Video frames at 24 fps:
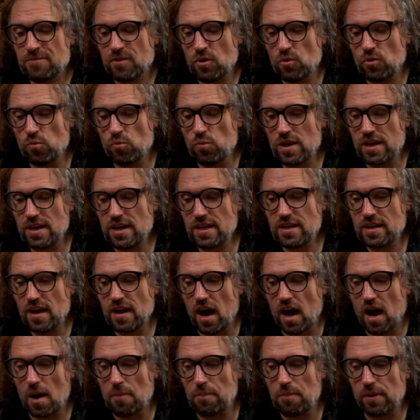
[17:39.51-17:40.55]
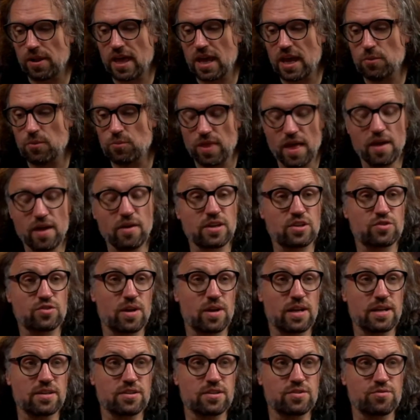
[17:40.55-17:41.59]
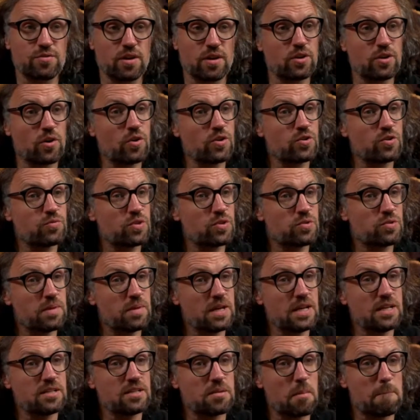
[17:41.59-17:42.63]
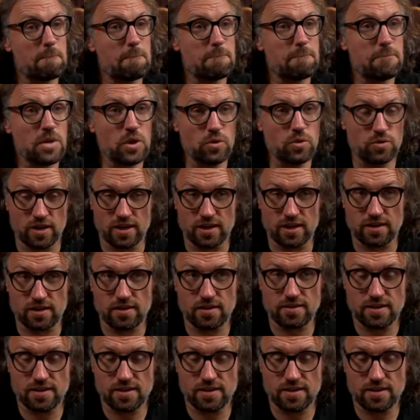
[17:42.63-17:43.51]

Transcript: we are playing without extraneous string noise, which means muting.